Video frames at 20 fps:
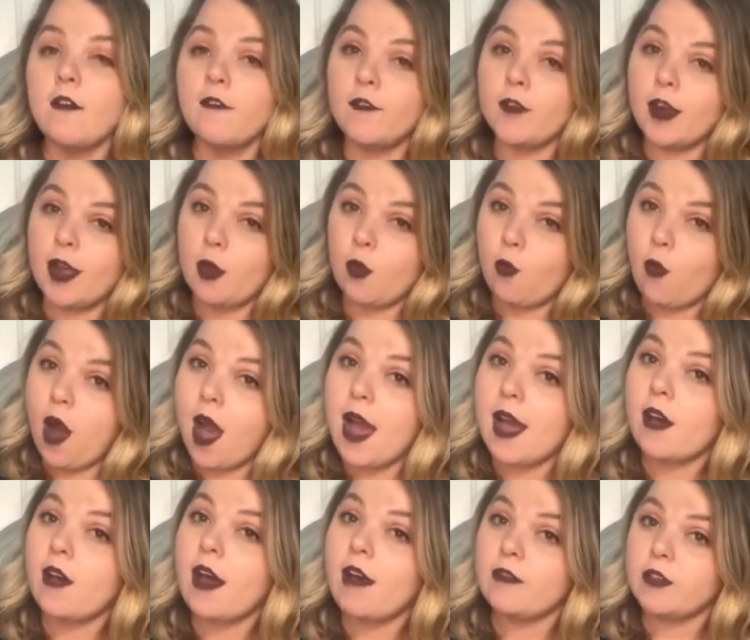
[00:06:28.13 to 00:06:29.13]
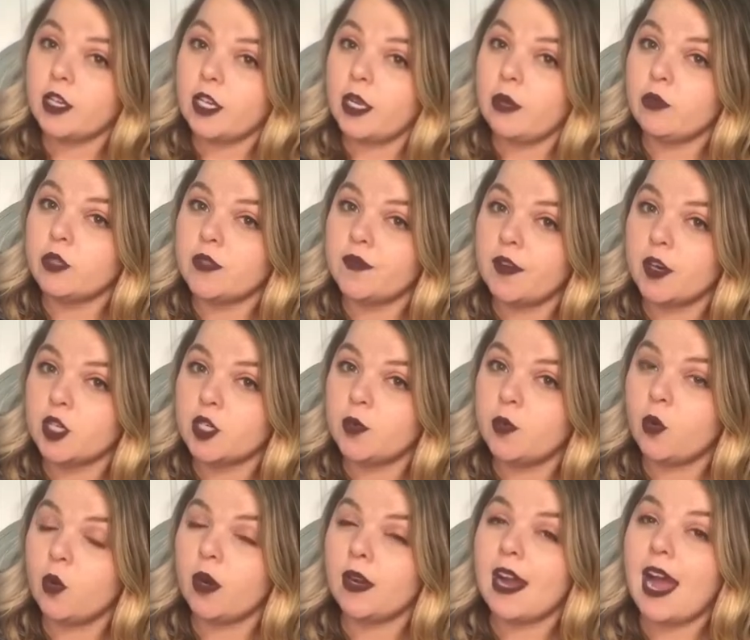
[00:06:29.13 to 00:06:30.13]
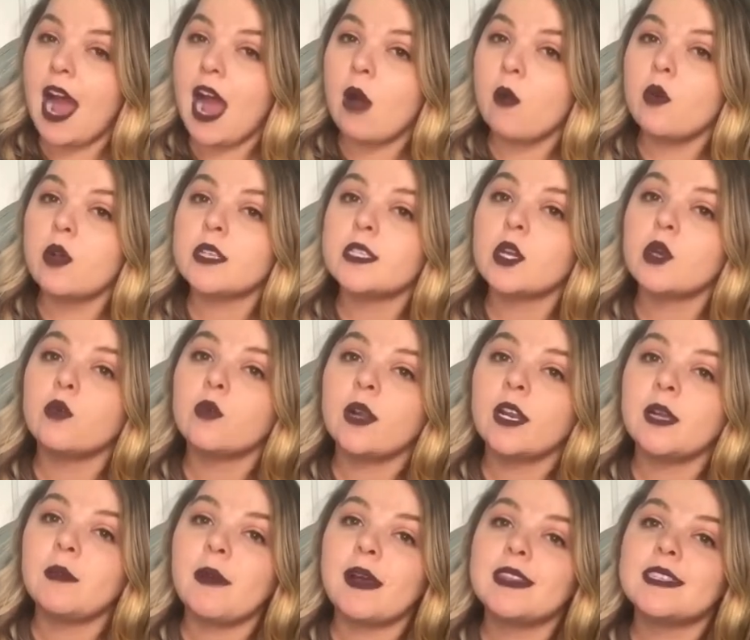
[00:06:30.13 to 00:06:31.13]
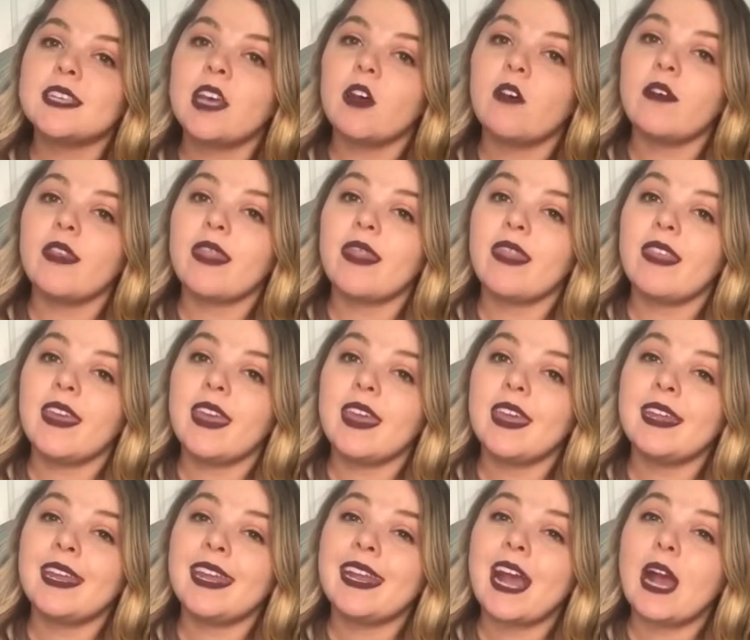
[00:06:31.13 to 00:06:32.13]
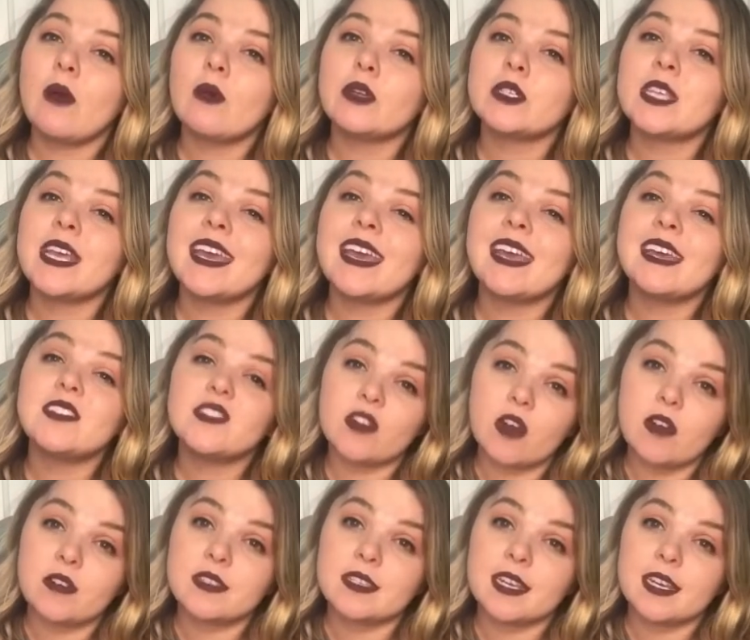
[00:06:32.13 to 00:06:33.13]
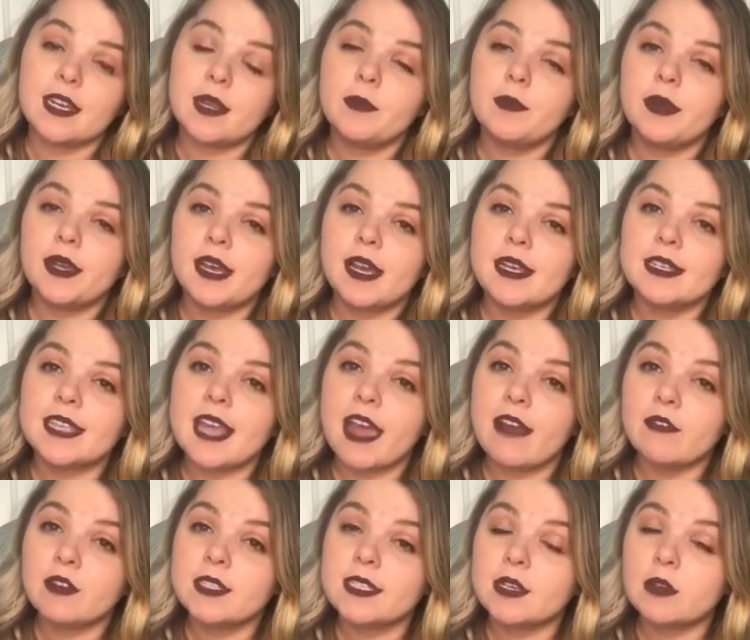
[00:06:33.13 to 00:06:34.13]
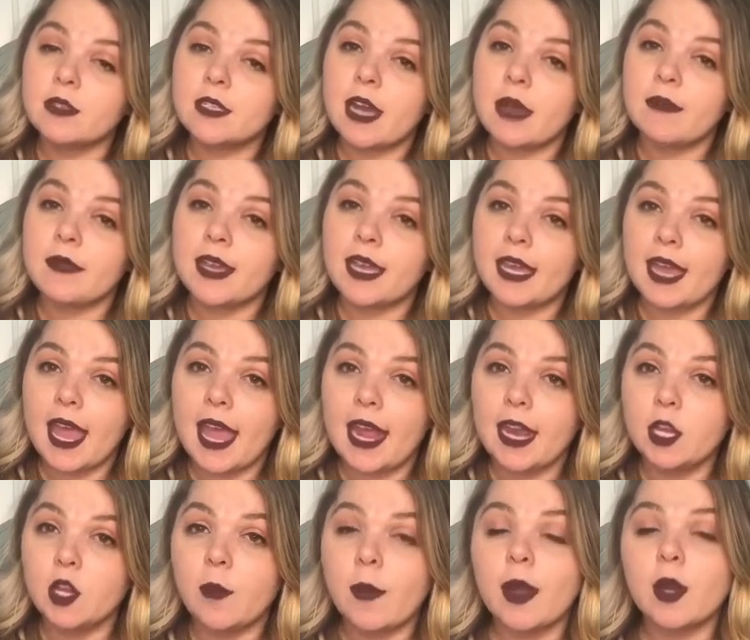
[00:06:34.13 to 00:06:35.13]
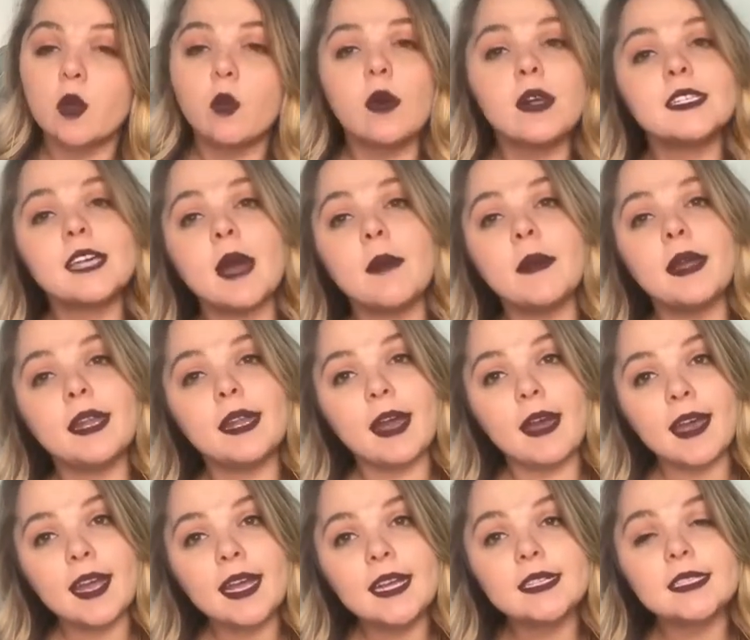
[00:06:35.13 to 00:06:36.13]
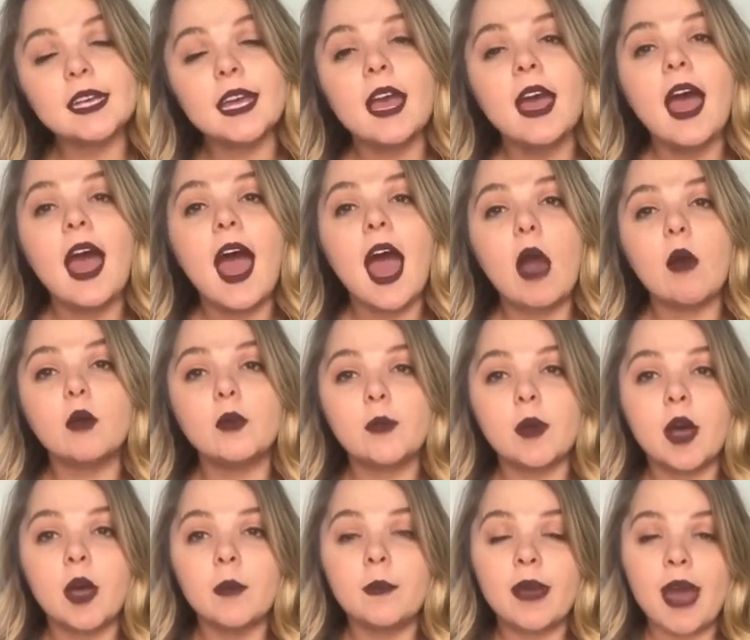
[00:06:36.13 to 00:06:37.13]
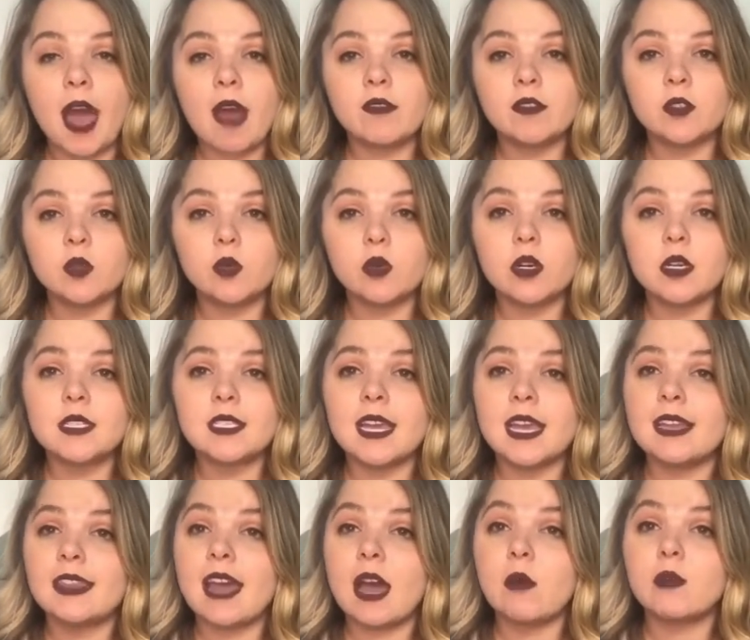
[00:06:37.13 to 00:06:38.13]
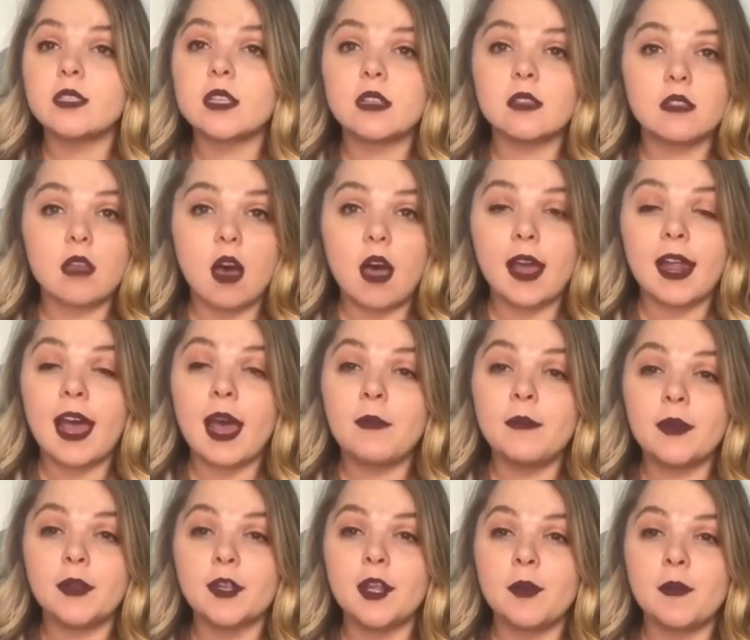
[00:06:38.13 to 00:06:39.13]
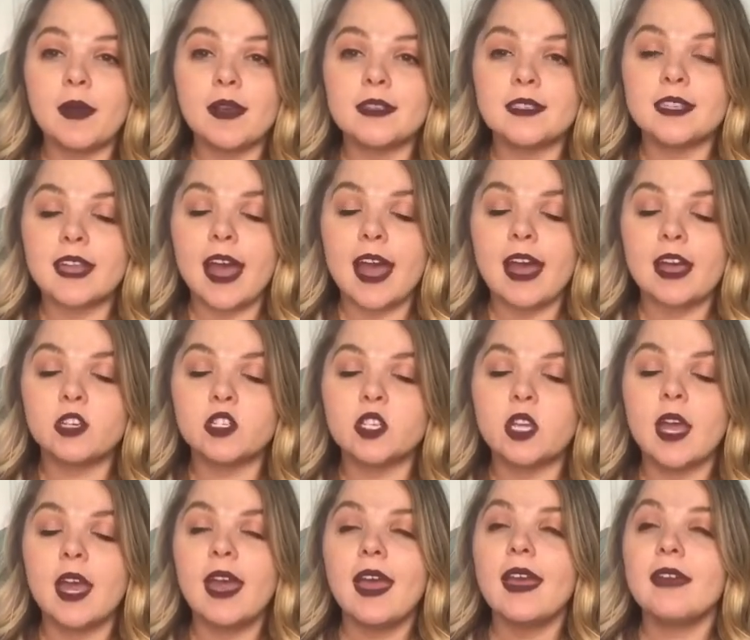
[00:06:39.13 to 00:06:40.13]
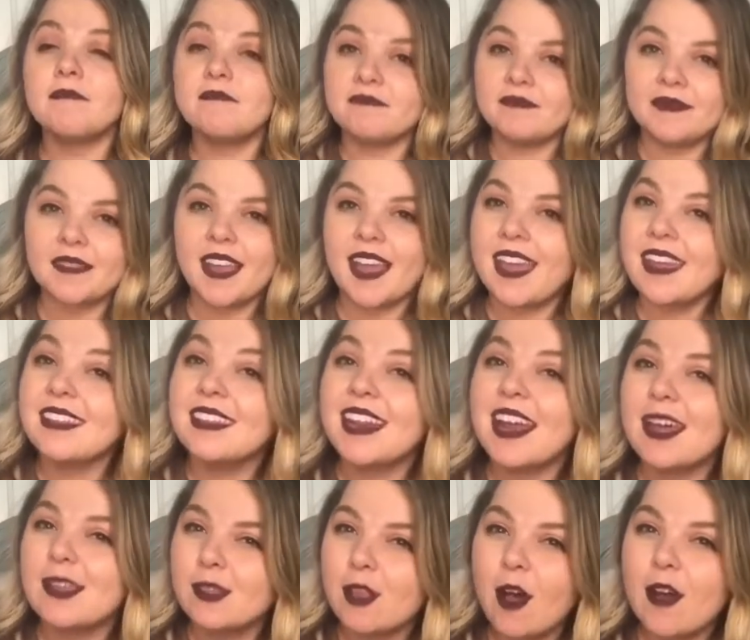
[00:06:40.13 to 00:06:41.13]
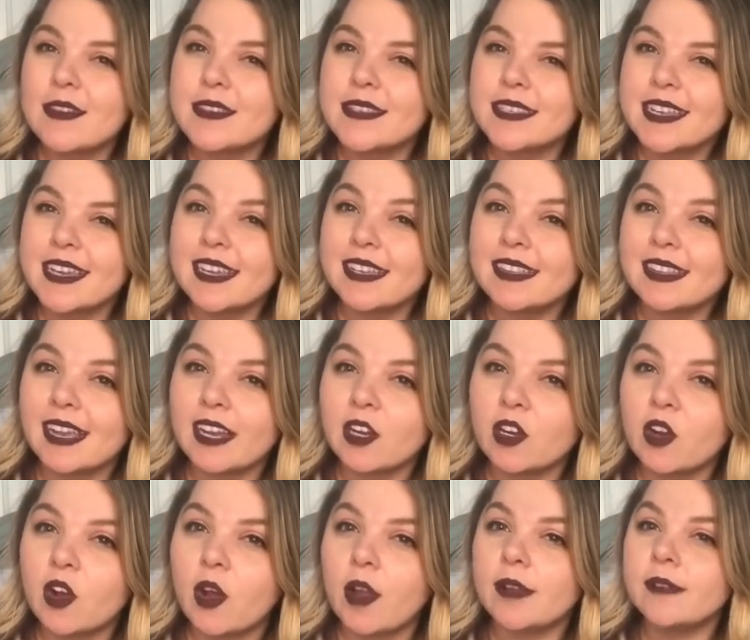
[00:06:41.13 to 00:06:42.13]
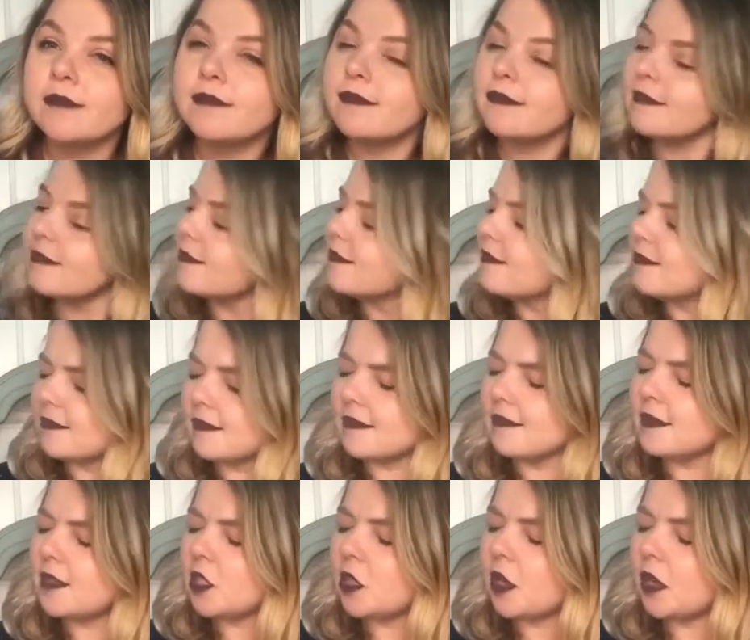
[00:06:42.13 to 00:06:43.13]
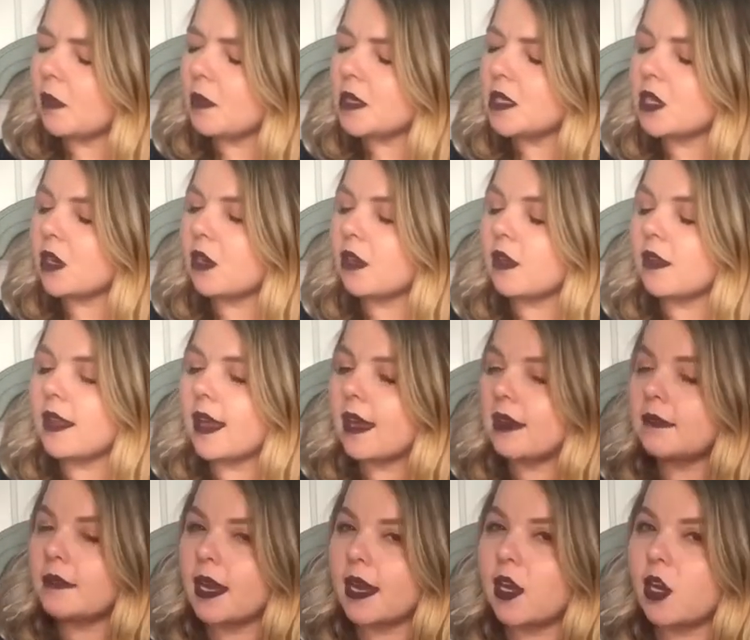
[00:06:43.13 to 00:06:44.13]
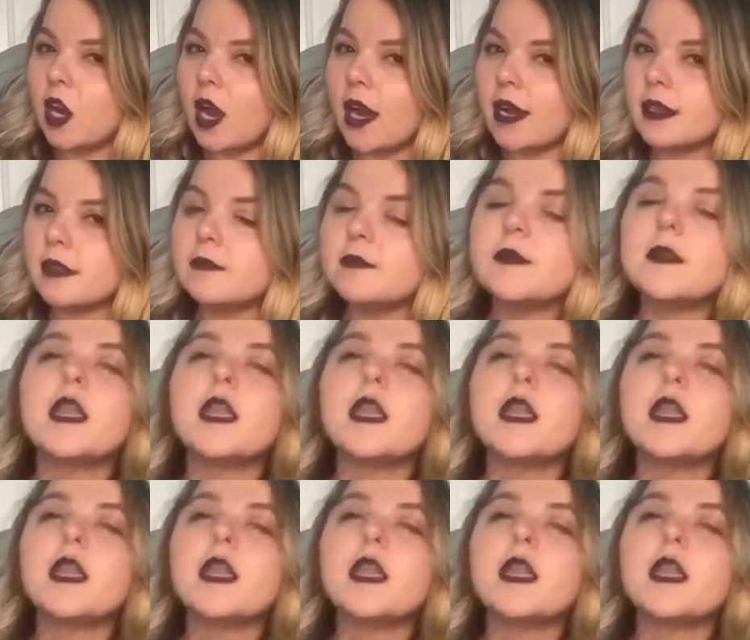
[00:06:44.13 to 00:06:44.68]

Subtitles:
For a while after he was first born, I was running myself thin and I was exhausted, because every single time that he ate, no matter what time at night, I would pump afterwards, and that was a lot. I built up my stash and then I lost it later on. Don't get me started on that. I cried.